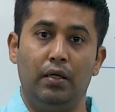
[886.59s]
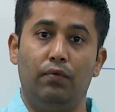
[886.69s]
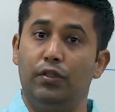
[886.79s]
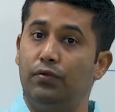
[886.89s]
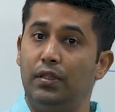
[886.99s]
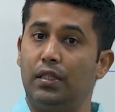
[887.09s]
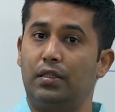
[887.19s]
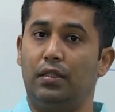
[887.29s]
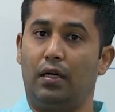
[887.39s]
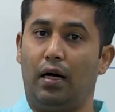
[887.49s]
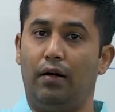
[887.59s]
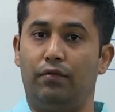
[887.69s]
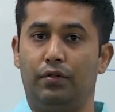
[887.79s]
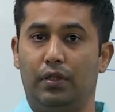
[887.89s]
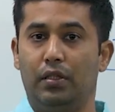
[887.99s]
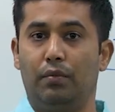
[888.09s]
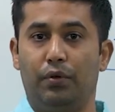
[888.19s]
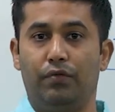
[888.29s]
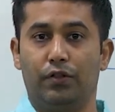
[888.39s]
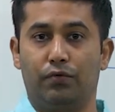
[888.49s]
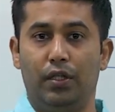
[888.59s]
which we just derived in the previous